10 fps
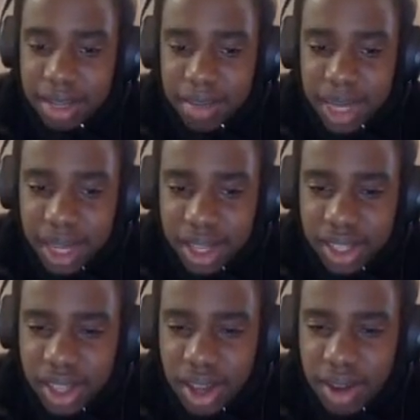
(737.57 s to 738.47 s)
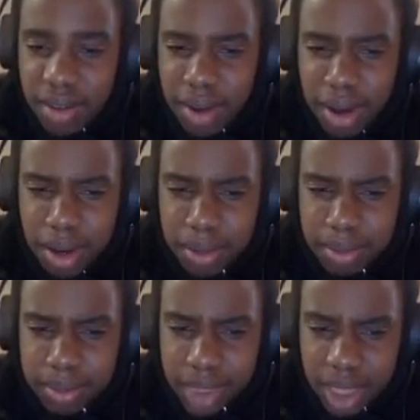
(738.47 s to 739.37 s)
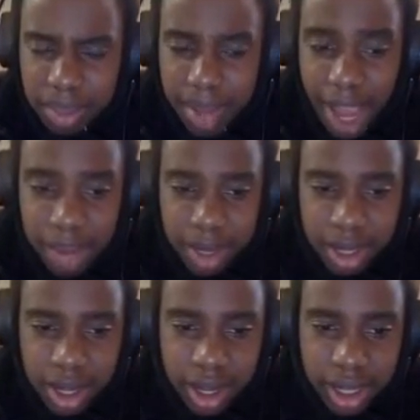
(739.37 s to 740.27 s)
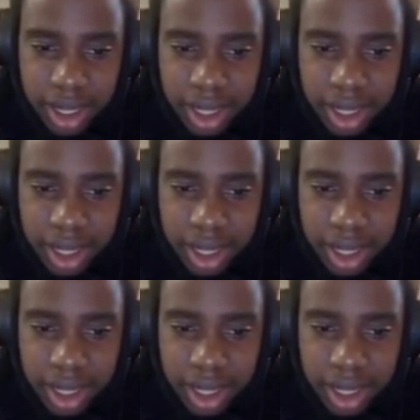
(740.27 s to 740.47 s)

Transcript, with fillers: because of um, Mac McClung,